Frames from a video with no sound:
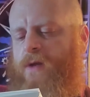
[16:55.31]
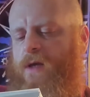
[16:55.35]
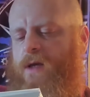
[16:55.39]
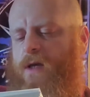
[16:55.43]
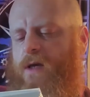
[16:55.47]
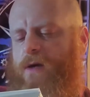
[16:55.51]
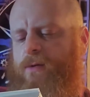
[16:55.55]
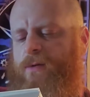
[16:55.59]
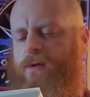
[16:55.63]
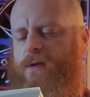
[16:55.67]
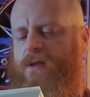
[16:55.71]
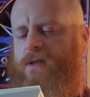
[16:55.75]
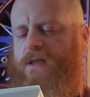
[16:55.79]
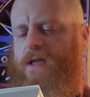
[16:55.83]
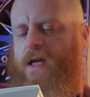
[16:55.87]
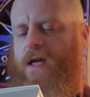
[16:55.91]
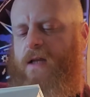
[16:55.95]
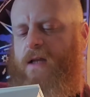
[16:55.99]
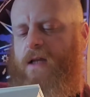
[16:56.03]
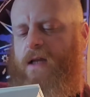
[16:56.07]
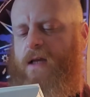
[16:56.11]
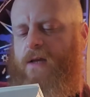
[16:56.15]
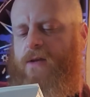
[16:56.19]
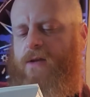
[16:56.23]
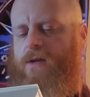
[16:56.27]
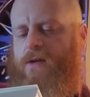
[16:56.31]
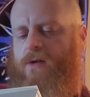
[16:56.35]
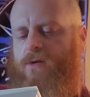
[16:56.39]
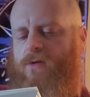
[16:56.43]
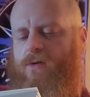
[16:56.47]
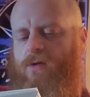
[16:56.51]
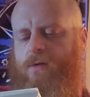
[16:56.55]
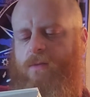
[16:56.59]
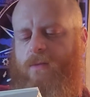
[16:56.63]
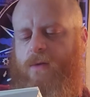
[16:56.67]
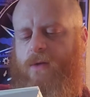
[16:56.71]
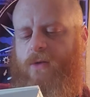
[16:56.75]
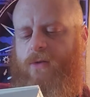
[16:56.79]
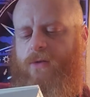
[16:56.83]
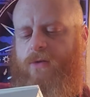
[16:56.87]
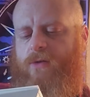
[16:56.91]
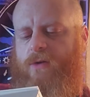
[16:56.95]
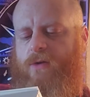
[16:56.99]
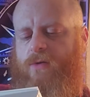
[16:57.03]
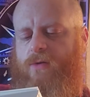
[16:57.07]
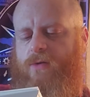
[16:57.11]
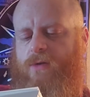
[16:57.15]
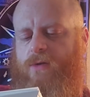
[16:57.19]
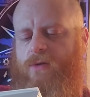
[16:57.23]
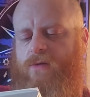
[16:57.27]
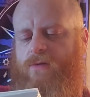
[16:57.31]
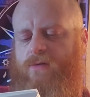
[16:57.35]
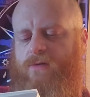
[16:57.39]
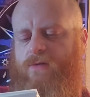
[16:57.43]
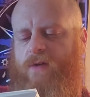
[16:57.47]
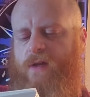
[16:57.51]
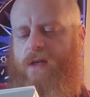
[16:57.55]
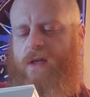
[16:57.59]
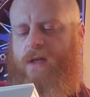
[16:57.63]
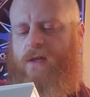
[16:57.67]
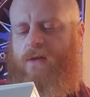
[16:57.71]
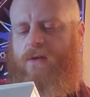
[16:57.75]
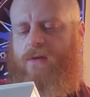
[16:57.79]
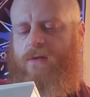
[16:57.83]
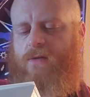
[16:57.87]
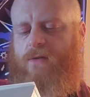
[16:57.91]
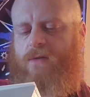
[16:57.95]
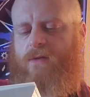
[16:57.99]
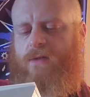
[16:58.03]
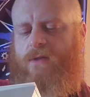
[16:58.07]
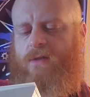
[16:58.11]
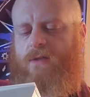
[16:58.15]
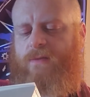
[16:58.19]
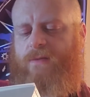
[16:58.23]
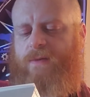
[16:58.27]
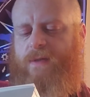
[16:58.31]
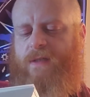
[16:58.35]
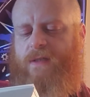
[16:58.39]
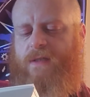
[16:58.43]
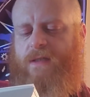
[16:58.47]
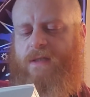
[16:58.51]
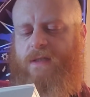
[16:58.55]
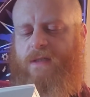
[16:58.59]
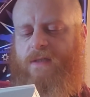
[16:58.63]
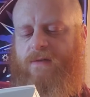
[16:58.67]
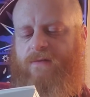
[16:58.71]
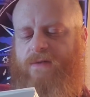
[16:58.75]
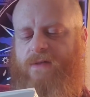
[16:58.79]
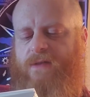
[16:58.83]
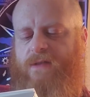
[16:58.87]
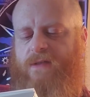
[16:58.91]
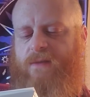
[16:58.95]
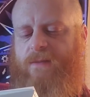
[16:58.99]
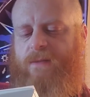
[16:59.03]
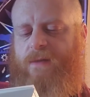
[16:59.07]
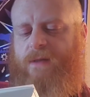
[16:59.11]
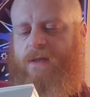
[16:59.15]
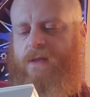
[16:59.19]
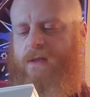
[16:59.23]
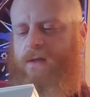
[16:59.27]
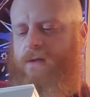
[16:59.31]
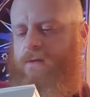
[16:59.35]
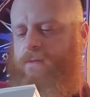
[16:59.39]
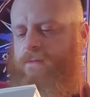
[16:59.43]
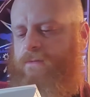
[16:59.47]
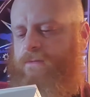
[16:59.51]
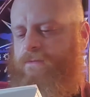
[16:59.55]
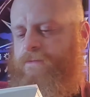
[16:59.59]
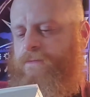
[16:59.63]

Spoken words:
It was not like the normal note of any known species of simian,